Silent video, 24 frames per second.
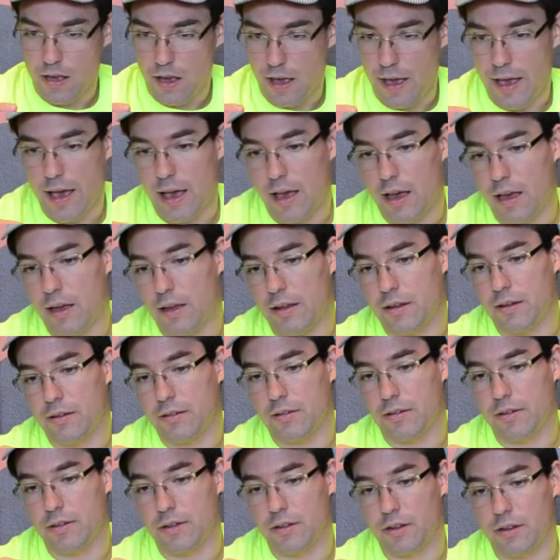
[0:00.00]

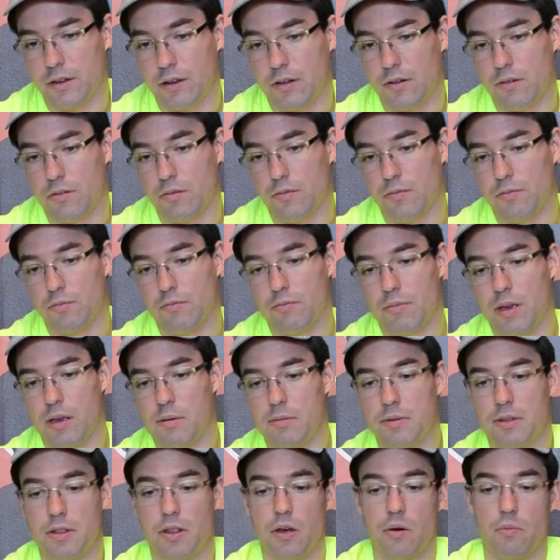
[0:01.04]
and
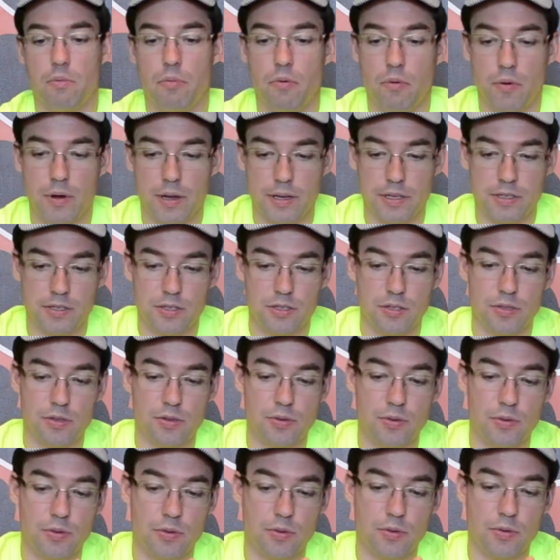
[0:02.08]
maybe they'll point
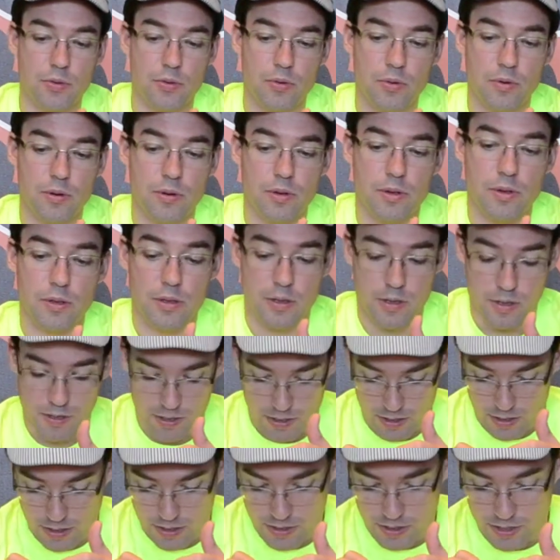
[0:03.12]
to,
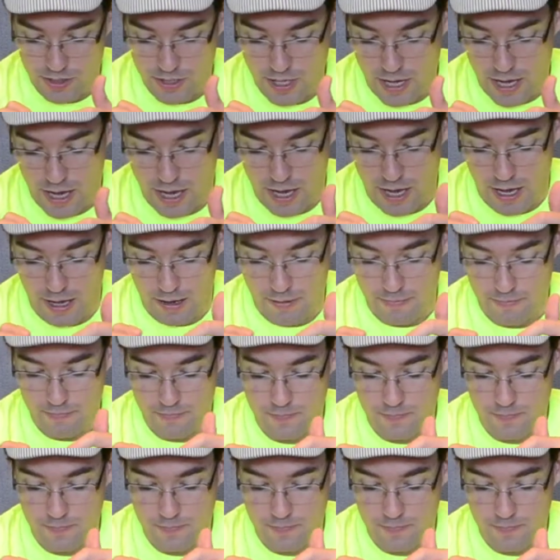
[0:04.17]
say,